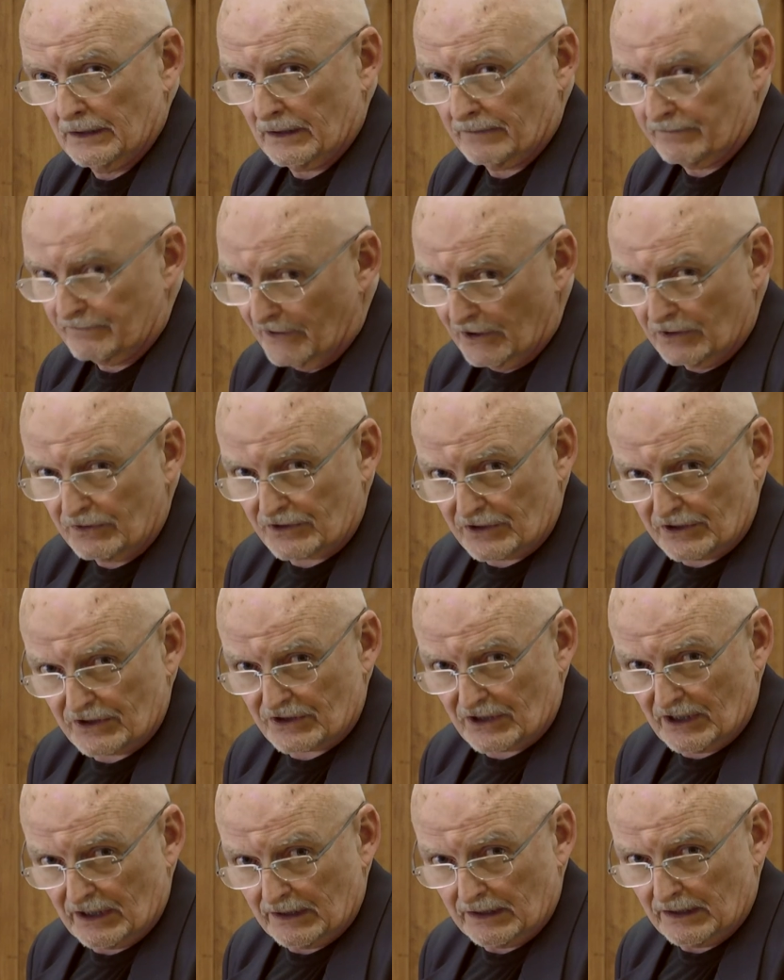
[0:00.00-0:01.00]
a vote to
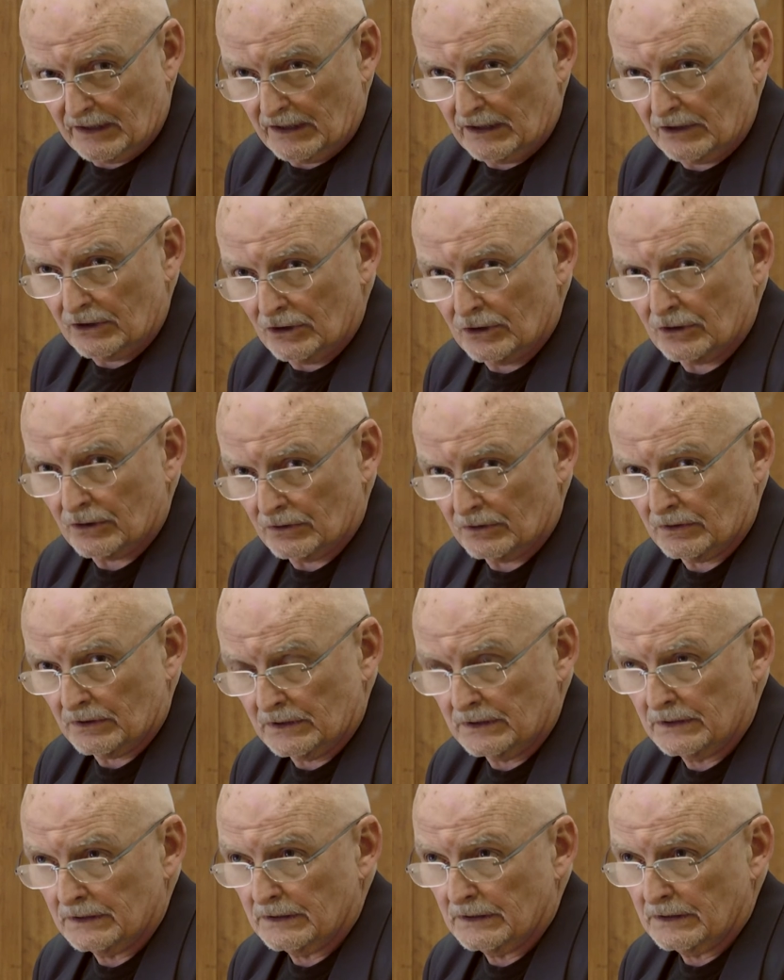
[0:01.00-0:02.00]
stay in the EU
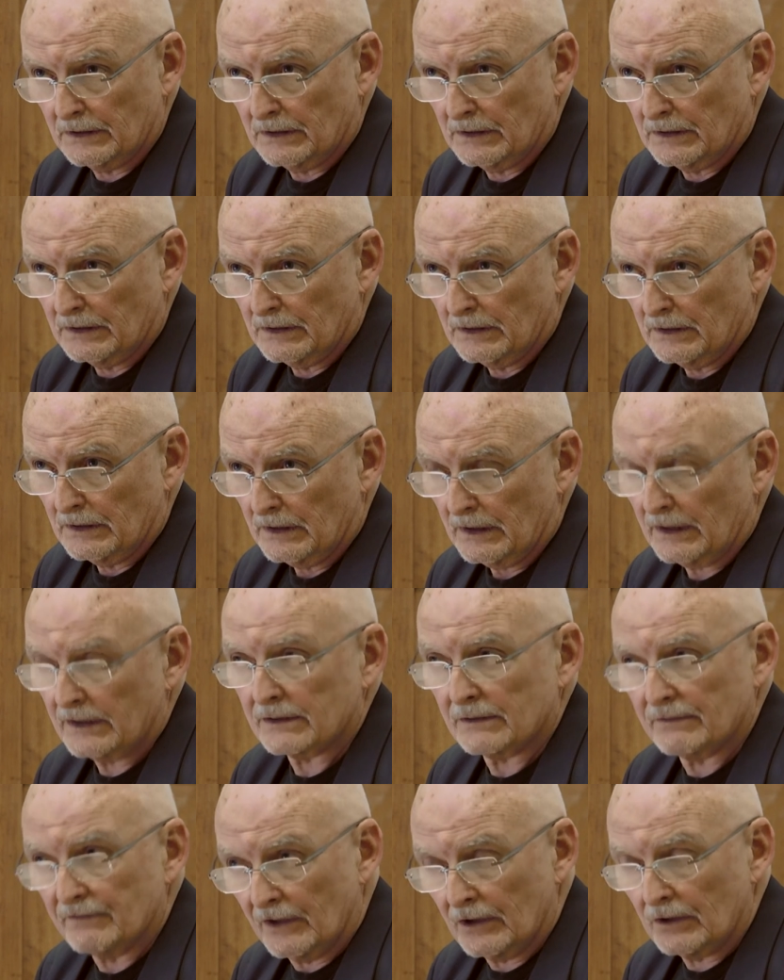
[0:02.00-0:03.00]

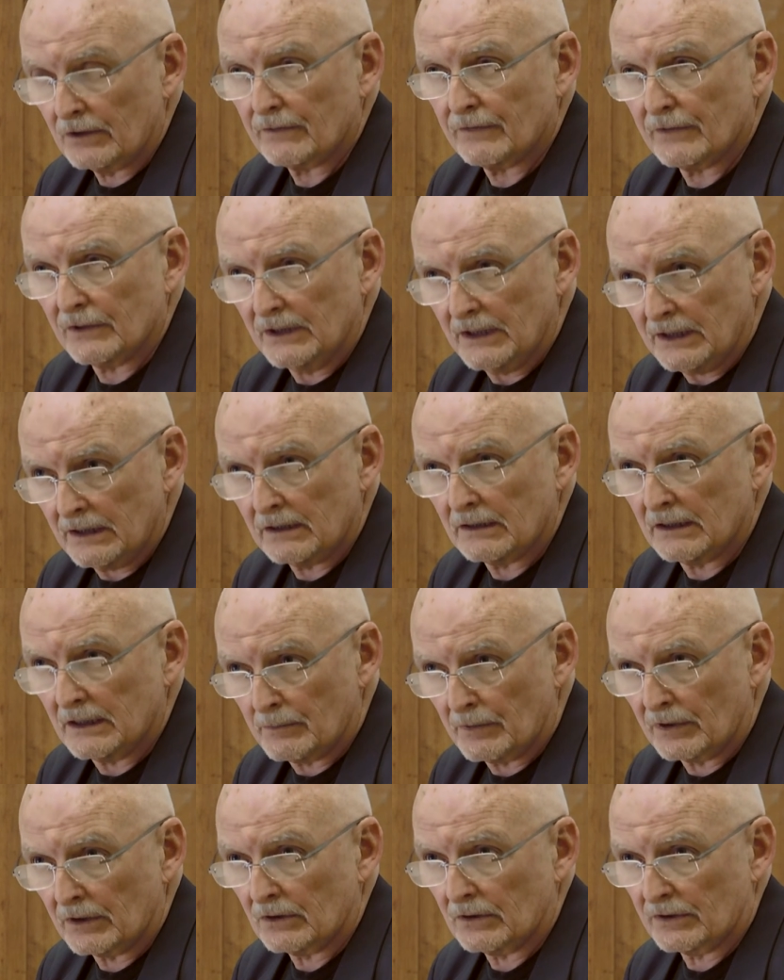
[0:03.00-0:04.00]
is a vote for
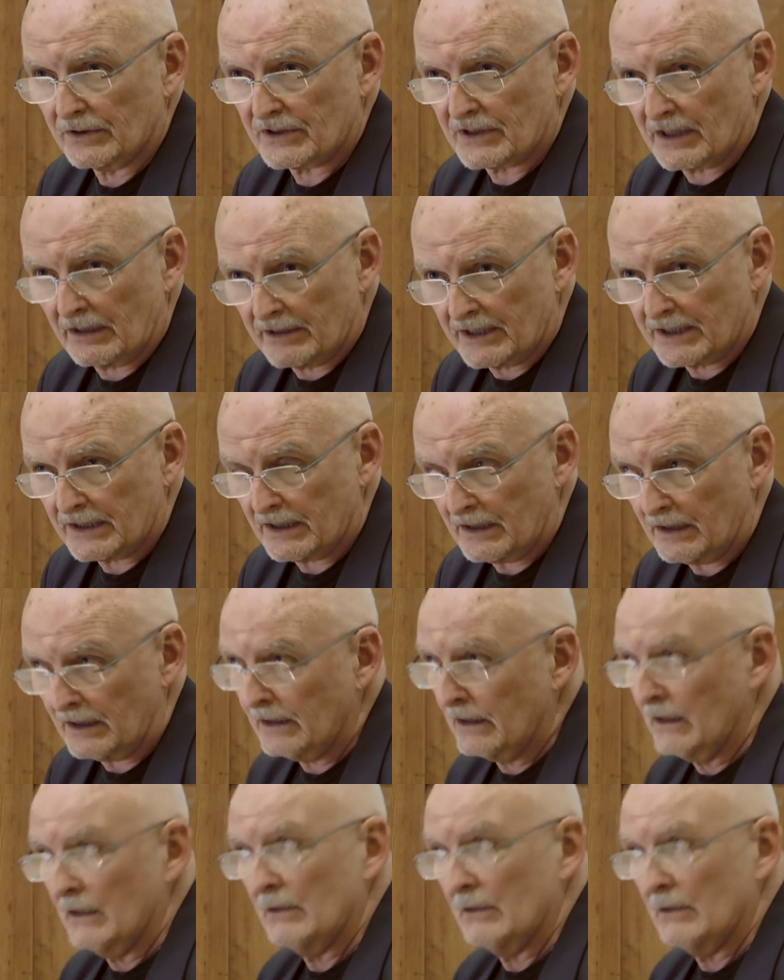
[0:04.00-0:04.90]
neoliberal austerity,